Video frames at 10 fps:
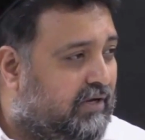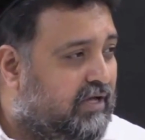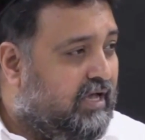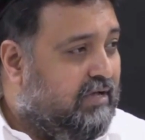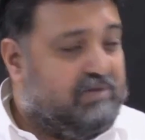
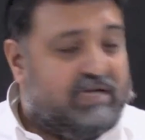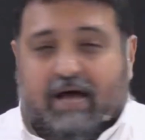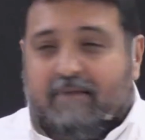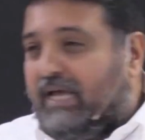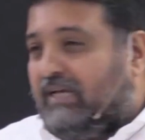But the
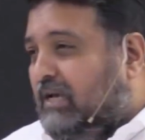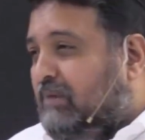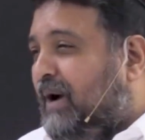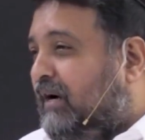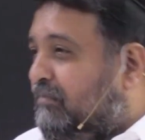amazing
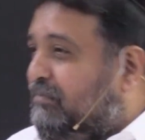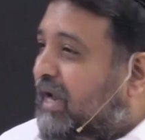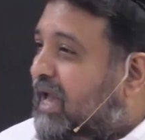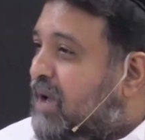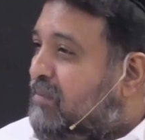part of
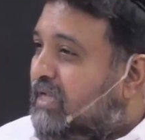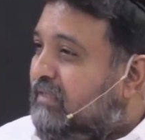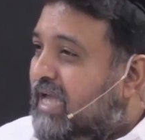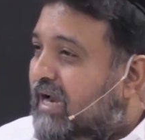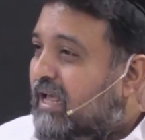Balaam is
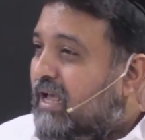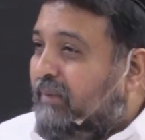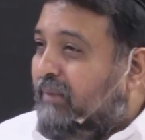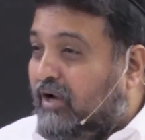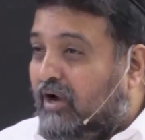that
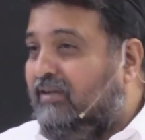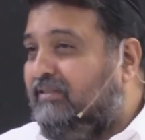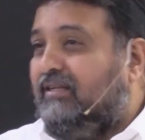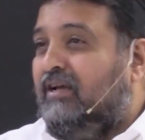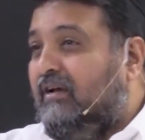because
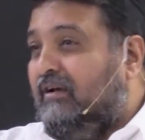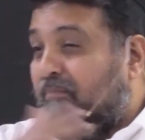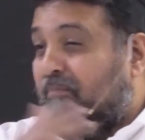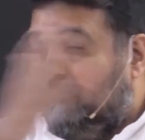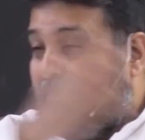
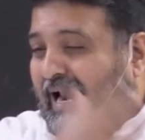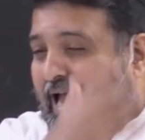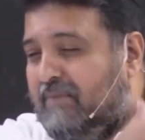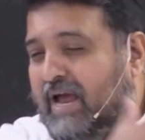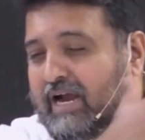Balaam
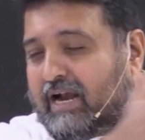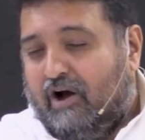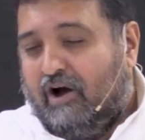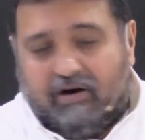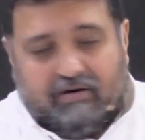had
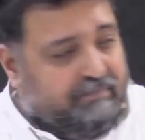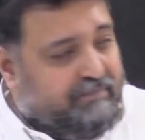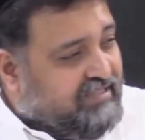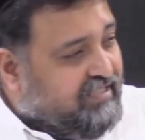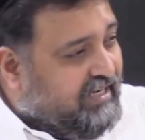
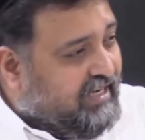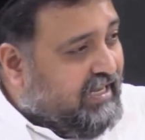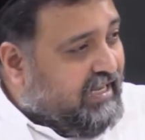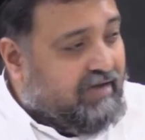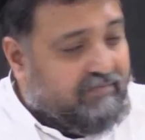
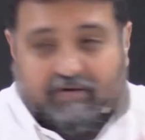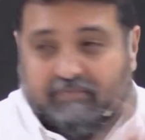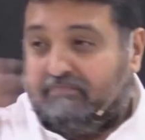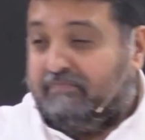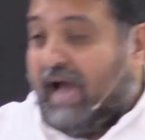basically
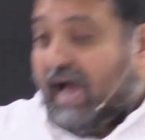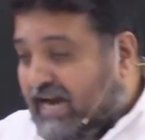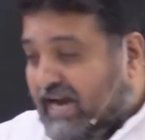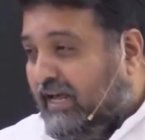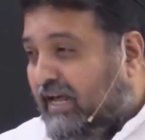
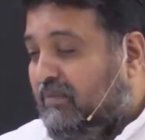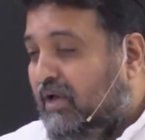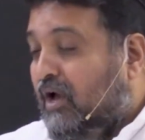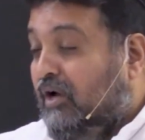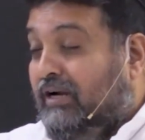hired him,
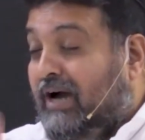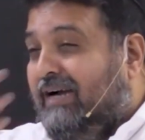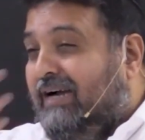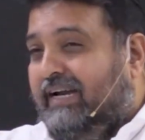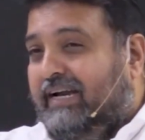God
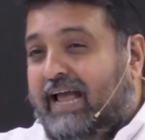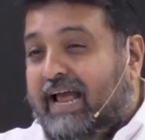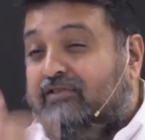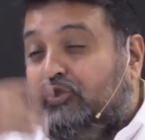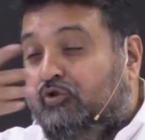did a
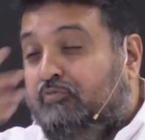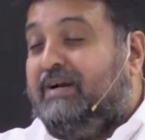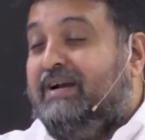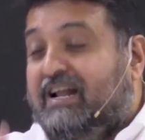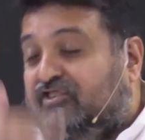
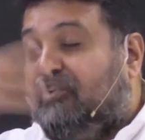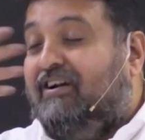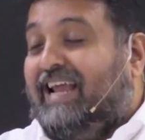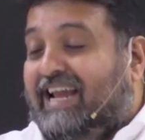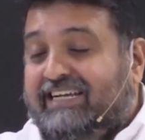supernatural
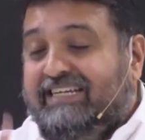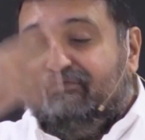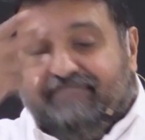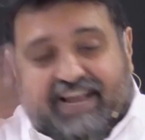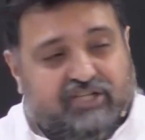
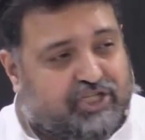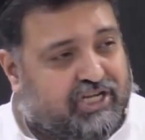intervention.